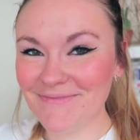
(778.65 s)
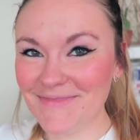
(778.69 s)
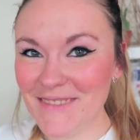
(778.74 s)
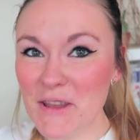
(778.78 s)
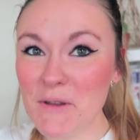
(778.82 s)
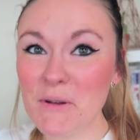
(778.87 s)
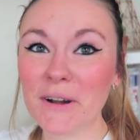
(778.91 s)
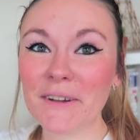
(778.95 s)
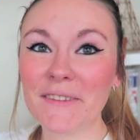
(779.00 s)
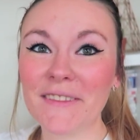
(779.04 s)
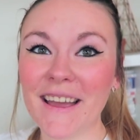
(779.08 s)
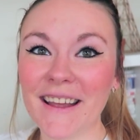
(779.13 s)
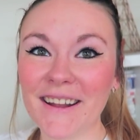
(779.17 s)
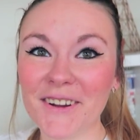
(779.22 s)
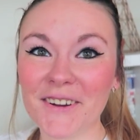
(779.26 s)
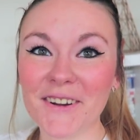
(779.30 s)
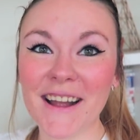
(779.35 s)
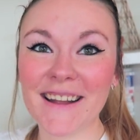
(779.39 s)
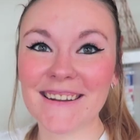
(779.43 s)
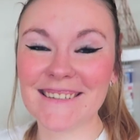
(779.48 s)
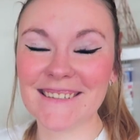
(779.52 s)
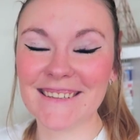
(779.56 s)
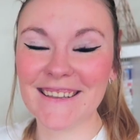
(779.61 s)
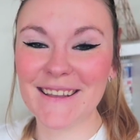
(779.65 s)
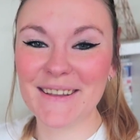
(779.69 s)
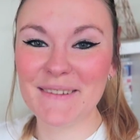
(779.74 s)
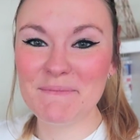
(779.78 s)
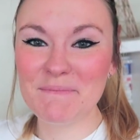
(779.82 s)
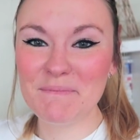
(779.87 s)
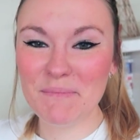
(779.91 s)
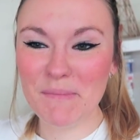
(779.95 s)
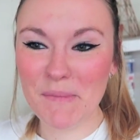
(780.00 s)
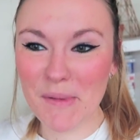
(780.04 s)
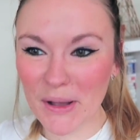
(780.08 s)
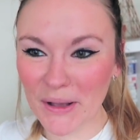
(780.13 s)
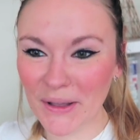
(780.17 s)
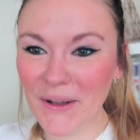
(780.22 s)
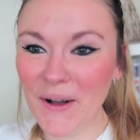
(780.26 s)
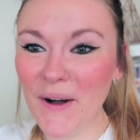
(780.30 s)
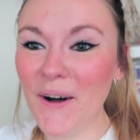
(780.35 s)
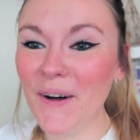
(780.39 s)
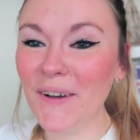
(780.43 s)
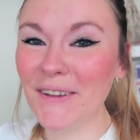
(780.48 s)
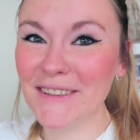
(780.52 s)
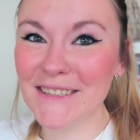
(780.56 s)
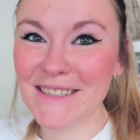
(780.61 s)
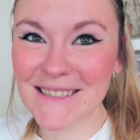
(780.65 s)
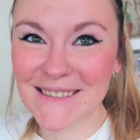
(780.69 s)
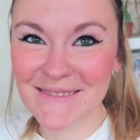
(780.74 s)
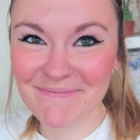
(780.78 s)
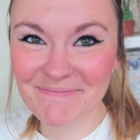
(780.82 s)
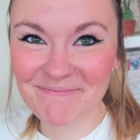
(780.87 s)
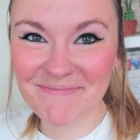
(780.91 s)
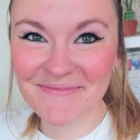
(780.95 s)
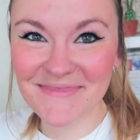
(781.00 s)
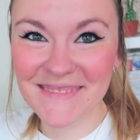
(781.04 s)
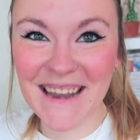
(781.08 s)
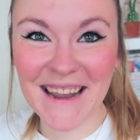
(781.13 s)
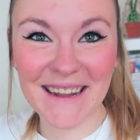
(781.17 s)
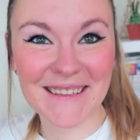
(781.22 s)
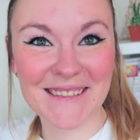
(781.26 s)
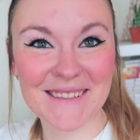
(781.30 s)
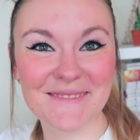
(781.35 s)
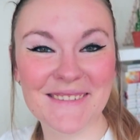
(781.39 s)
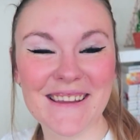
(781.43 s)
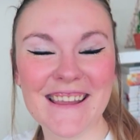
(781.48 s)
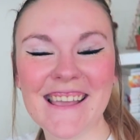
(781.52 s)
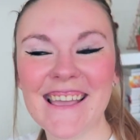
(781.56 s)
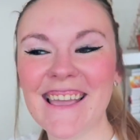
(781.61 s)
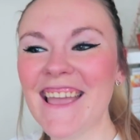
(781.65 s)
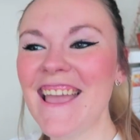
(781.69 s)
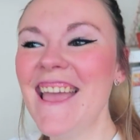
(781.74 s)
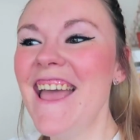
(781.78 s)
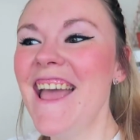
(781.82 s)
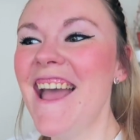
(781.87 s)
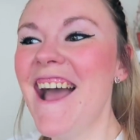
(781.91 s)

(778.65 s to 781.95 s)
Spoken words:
you heard that correctly, book hauls, next week,